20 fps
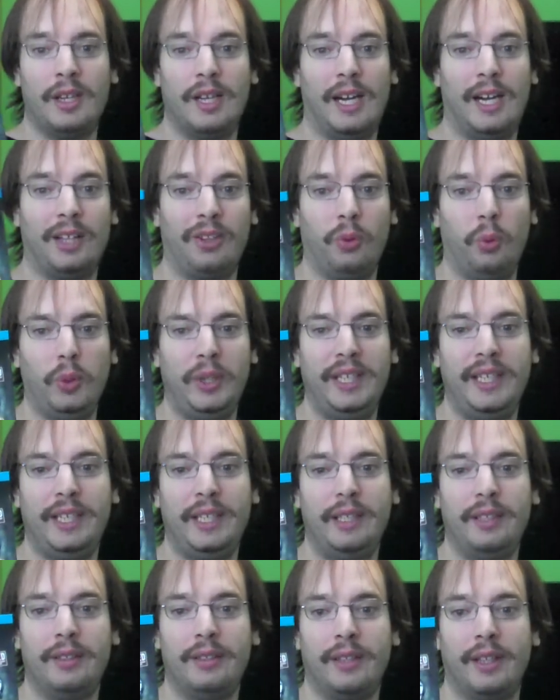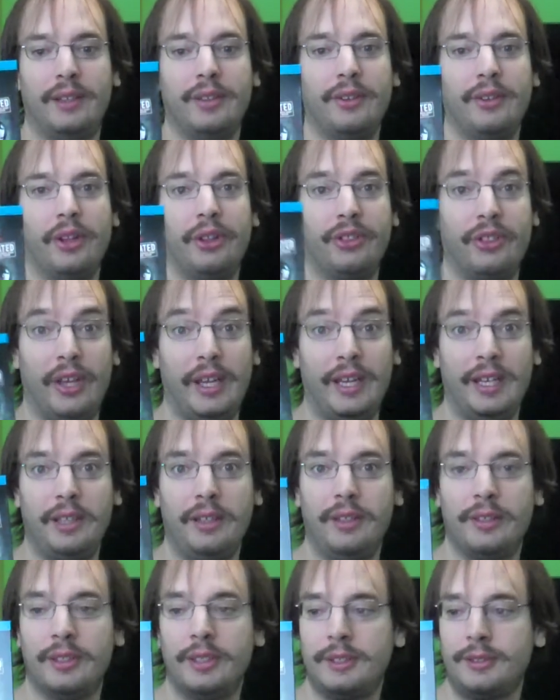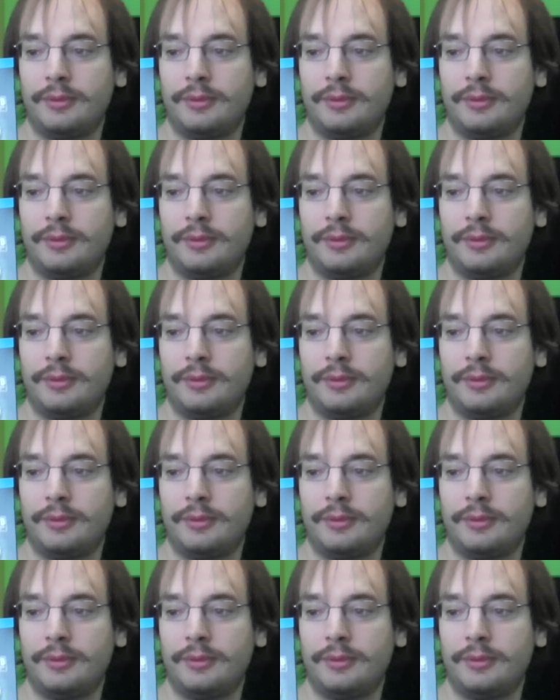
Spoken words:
Halloween and The Thing.